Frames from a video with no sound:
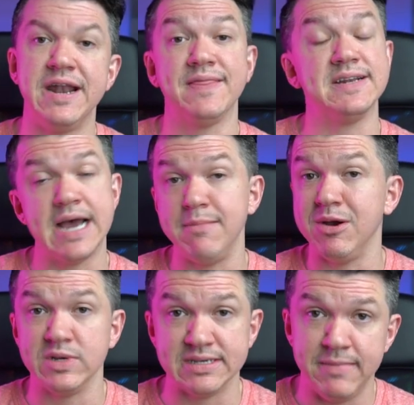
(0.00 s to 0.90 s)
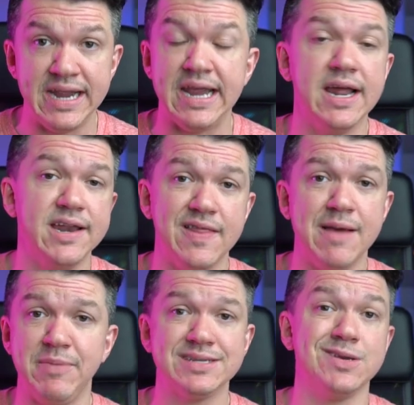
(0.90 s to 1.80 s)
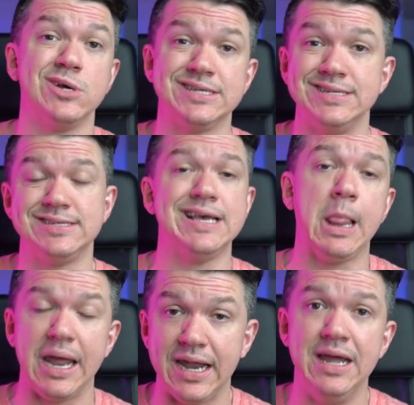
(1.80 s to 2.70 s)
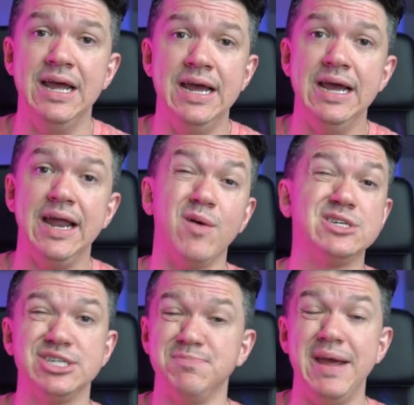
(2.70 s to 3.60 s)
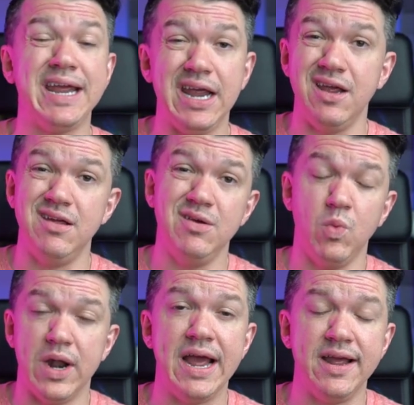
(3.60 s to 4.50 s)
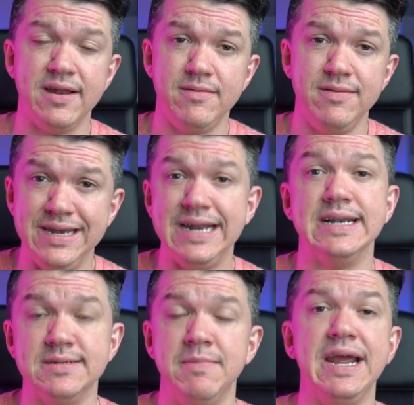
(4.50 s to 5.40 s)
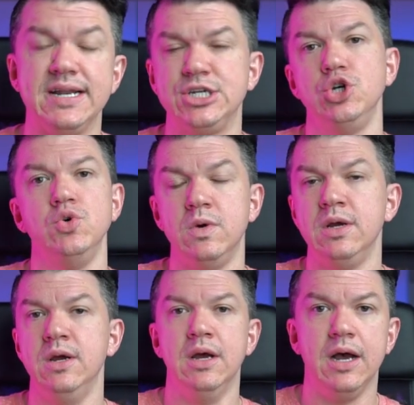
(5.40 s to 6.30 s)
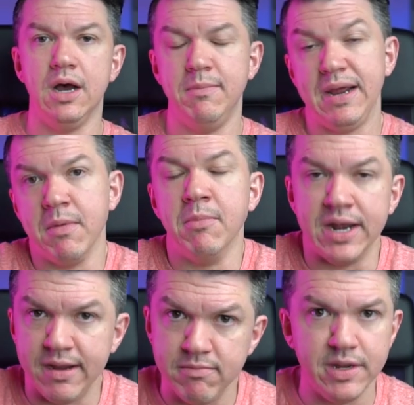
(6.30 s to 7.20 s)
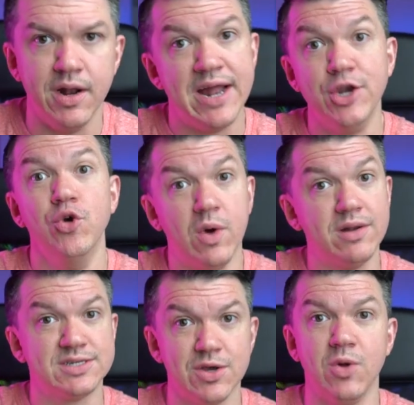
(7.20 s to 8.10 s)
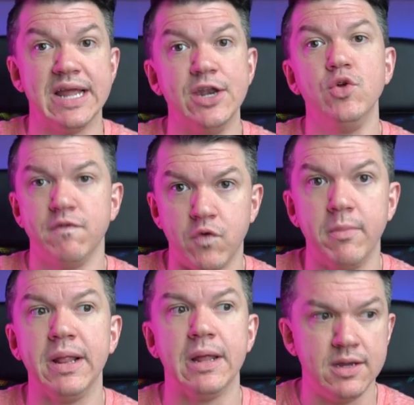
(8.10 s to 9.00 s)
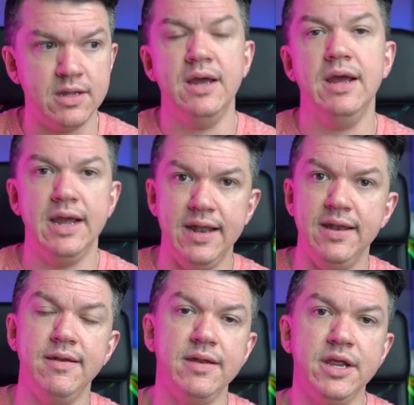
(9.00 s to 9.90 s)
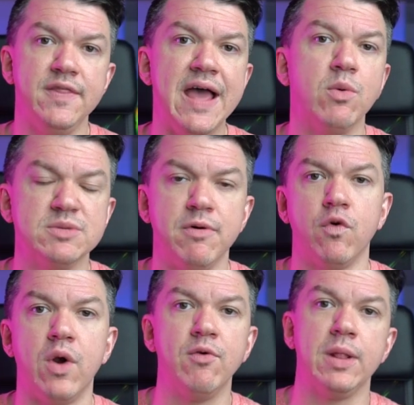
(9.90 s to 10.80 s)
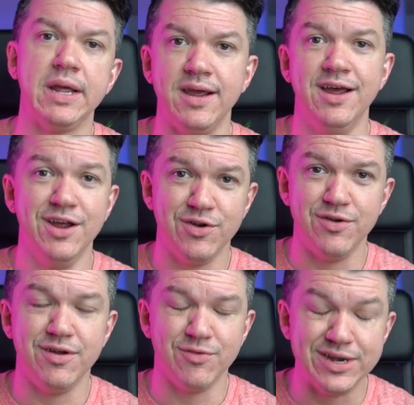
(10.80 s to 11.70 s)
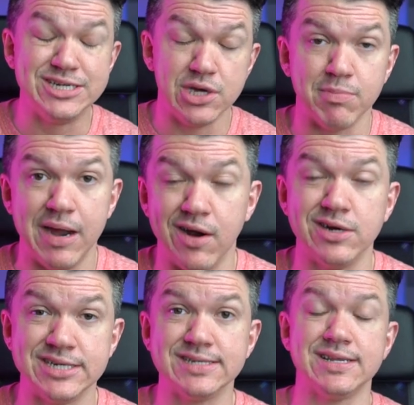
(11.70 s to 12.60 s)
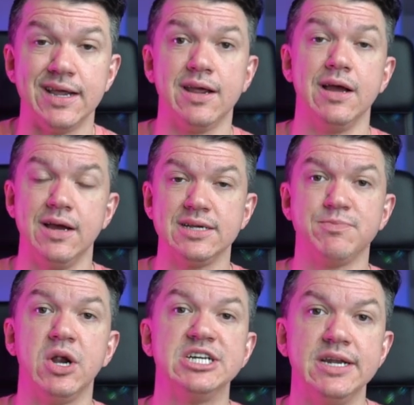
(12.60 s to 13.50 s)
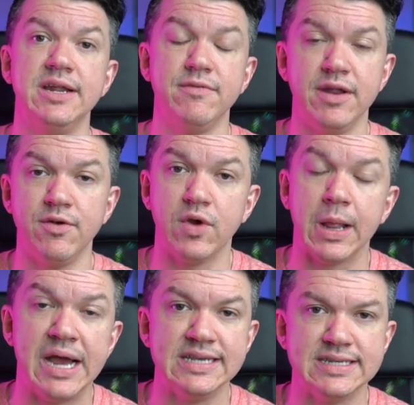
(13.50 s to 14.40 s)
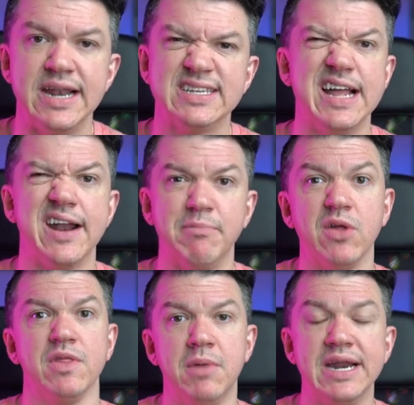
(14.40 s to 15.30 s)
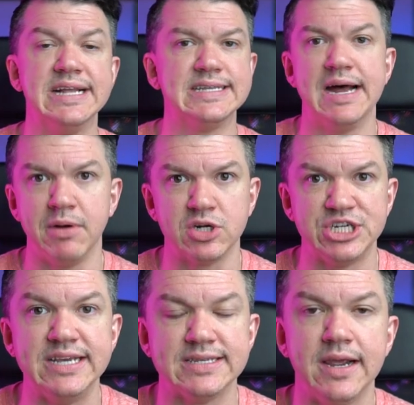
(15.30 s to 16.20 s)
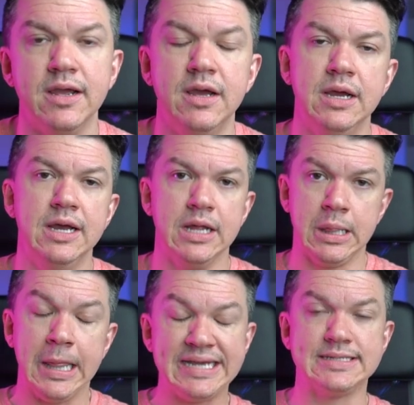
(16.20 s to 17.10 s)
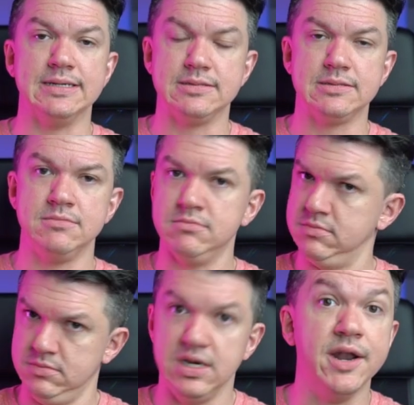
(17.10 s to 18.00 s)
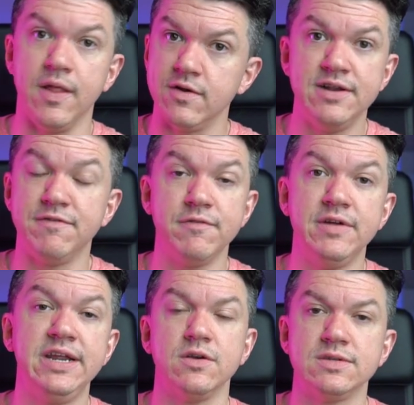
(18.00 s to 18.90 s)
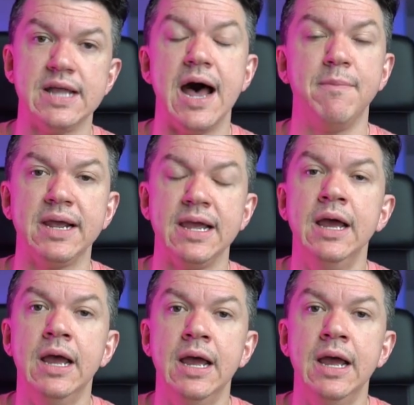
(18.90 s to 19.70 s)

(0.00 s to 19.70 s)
And at the time I wasn't making any of that because it wasn't selling. And I was just making what I had needed to make to uh, make my money. You know, I knew what sold, I knew the formula. And that was before I really uh, retook my artistic uh, expression and, and realized that it's not about the money. It's not about chasing leases. Another different videos topic.